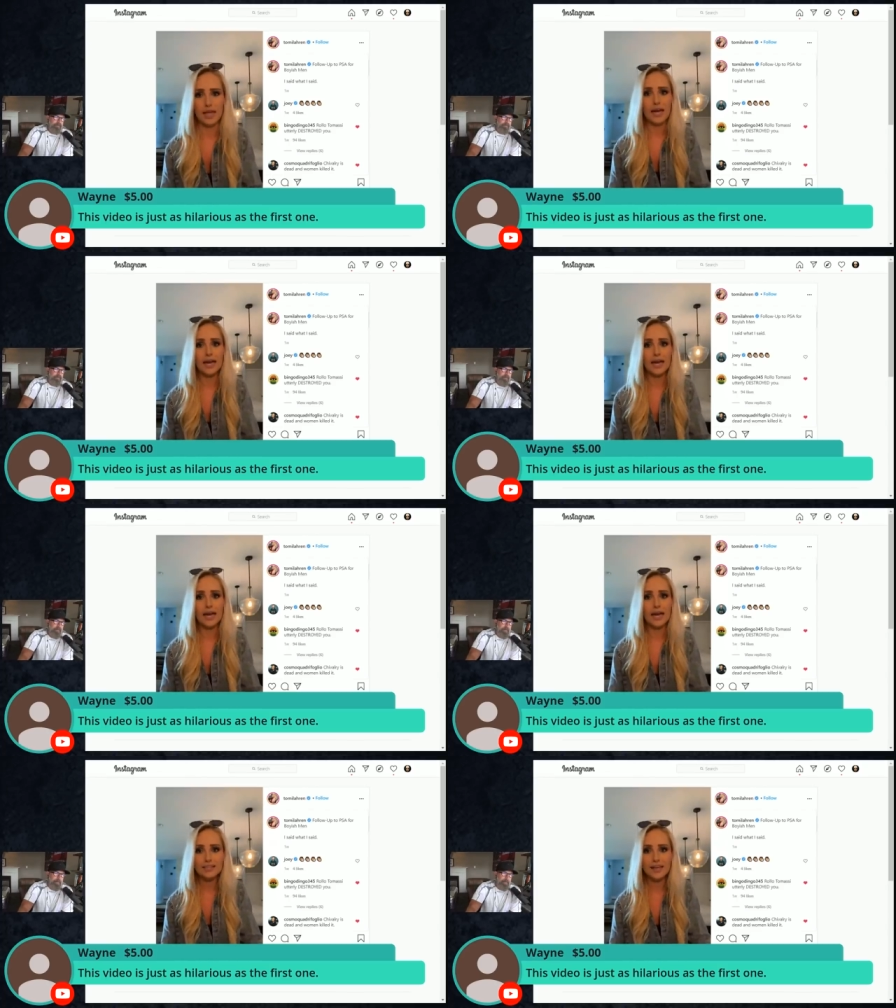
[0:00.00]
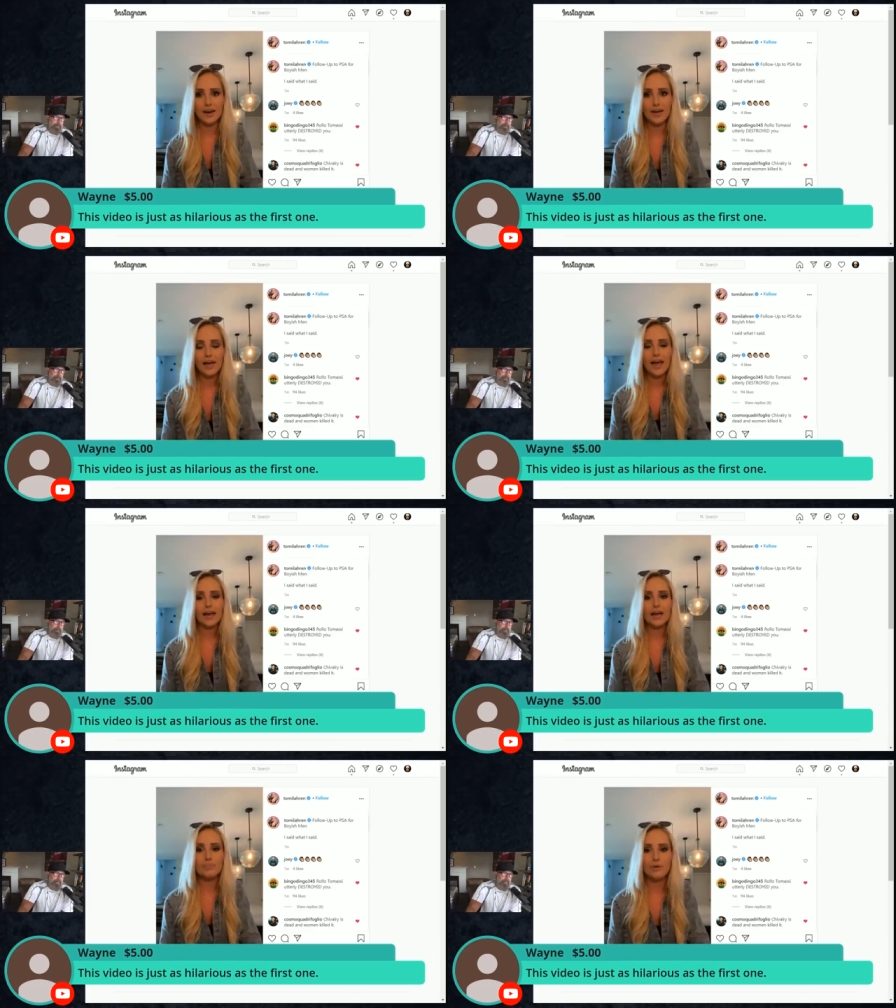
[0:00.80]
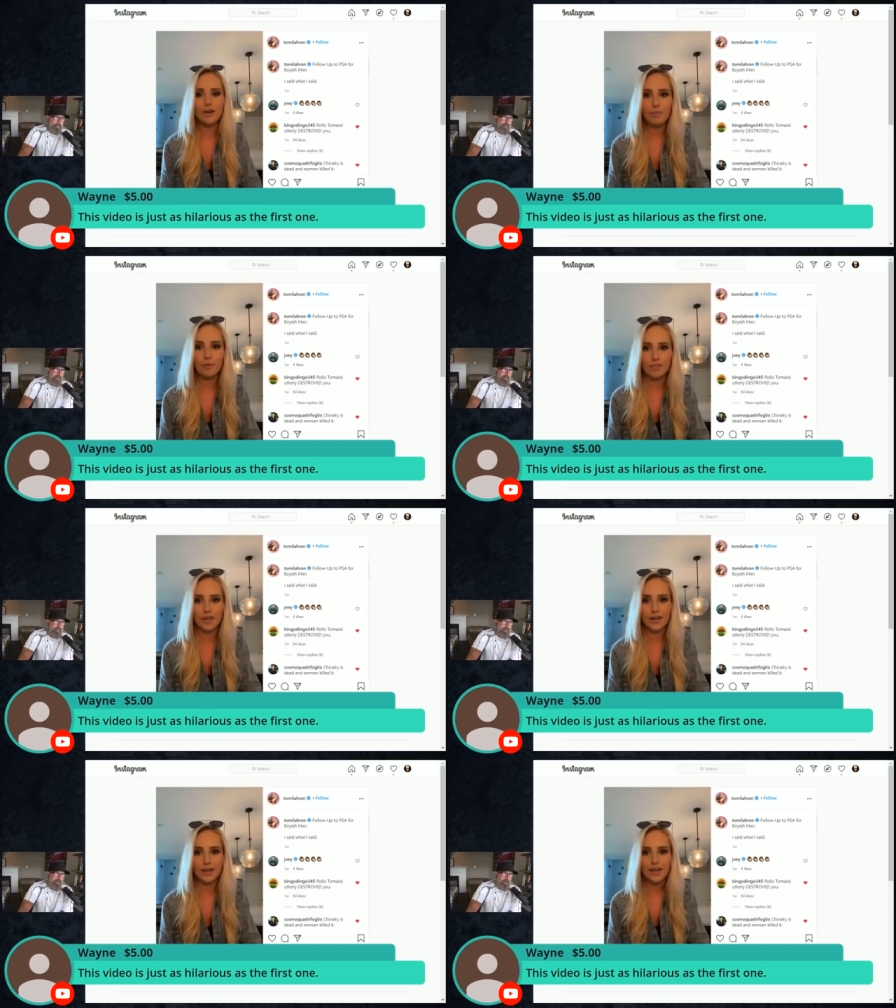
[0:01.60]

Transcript: And I sat there and I put up with it.